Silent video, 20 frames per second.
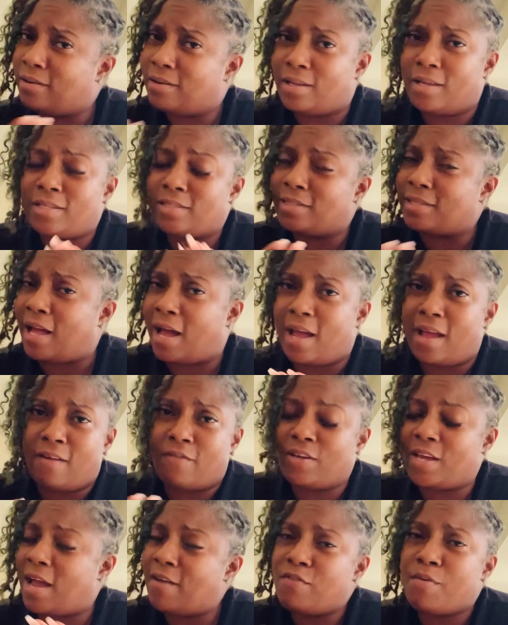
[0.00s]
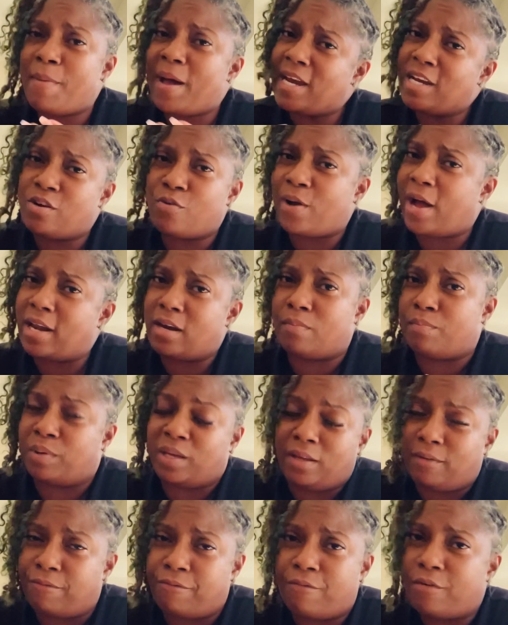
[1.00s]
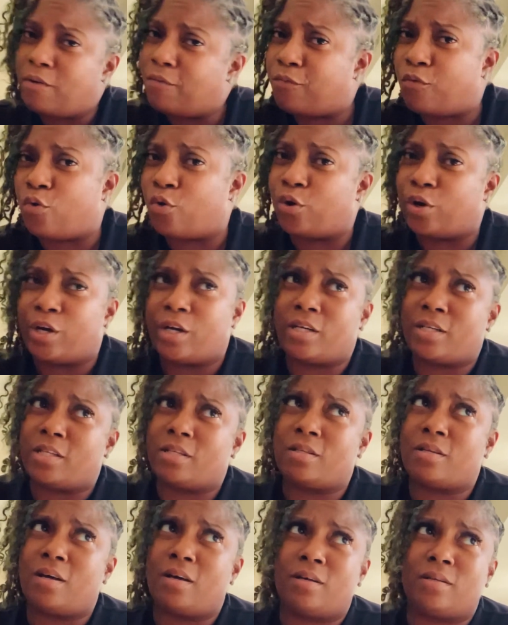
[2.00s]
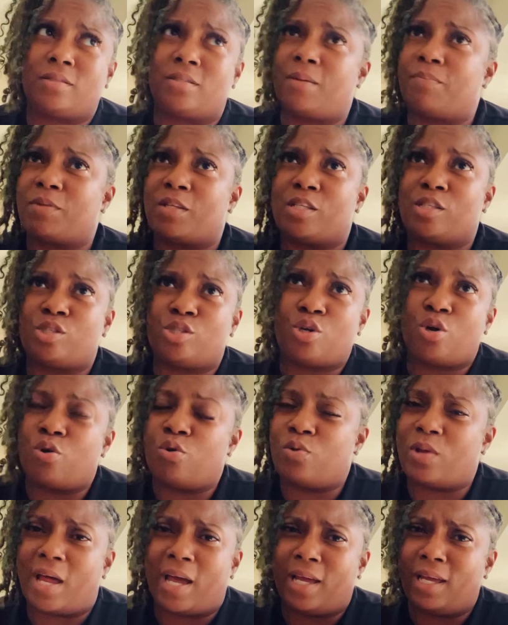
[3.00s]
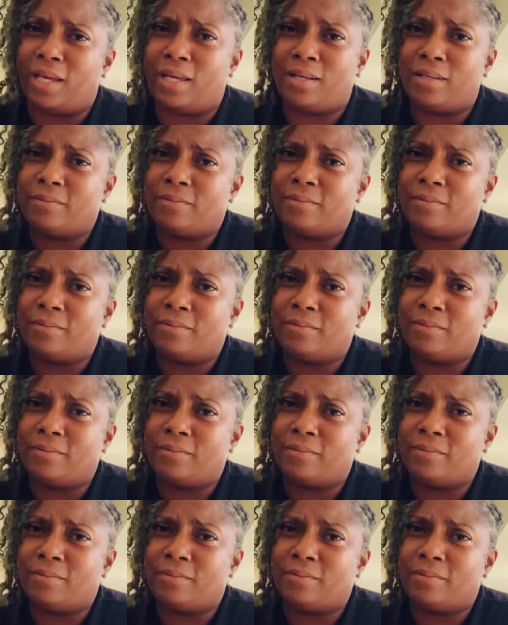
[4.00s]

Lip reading: It's not everybody don't gotta beef for something so like